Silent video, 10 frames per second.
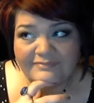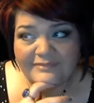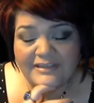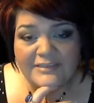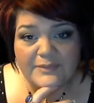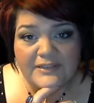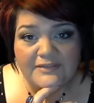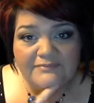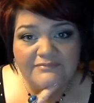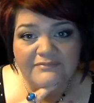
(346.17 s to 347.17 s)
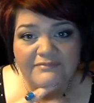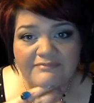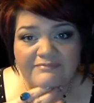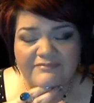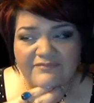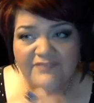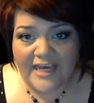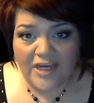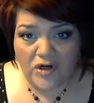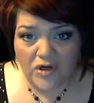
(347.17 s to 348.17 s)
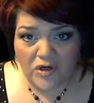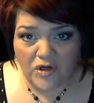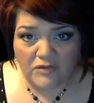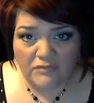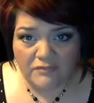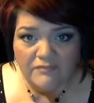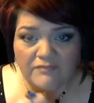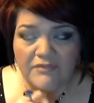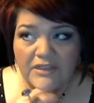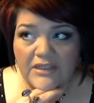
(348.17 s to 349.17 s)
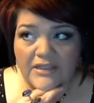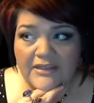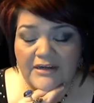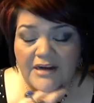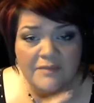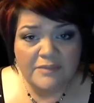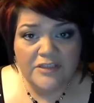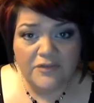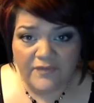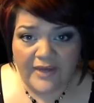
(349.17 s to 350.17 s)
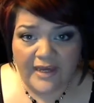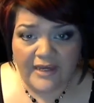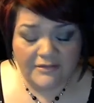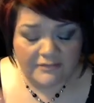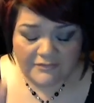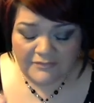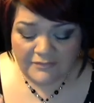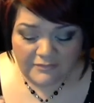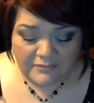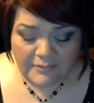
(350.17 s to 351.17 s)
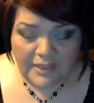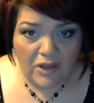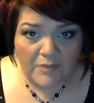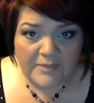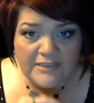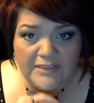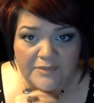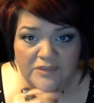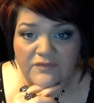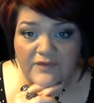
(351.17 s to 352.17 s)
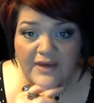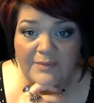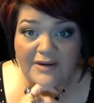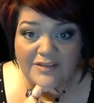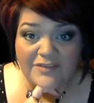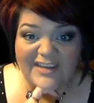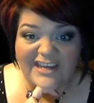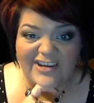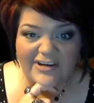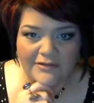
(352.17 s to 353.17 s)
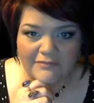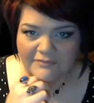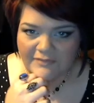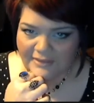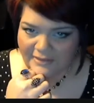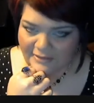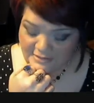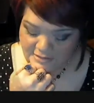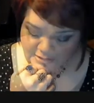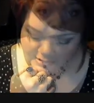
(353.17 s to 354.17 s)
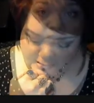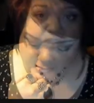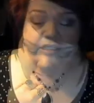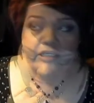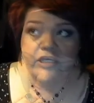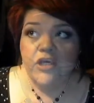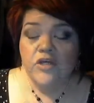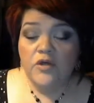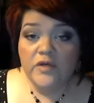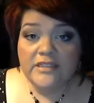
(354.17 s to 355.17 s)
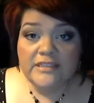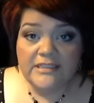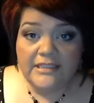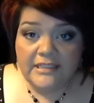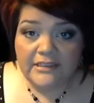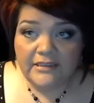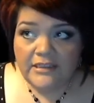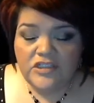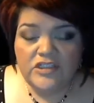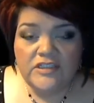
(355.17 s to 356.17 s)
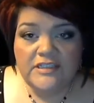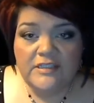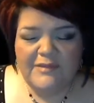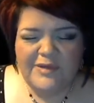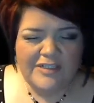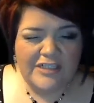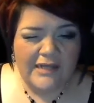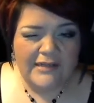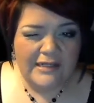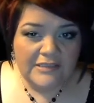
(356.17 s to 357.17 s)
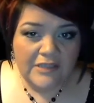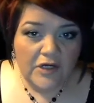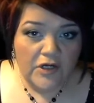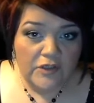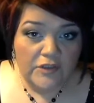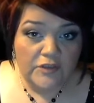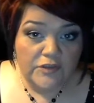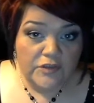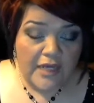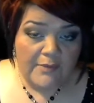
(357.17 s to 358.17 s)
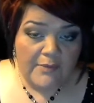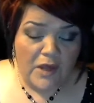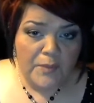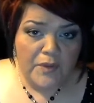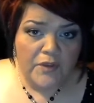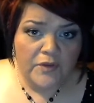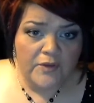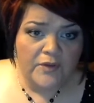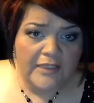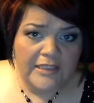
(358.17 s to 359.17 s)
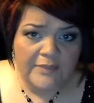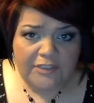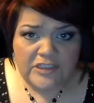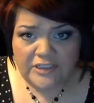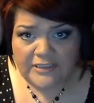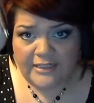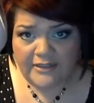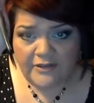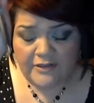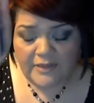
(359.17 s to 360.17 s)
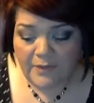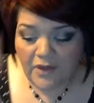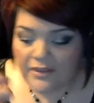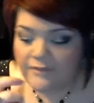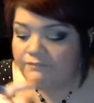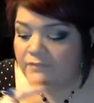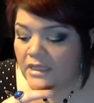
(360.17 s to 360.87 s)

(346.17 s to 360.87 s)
I was a bit fat er there. I'm still fat. By all means, I'm still fat, but I was fatter there. OMG. Um, Kristen, she sent me, which uh, that's not her username. I'll put her little linky majig down here at the bottom.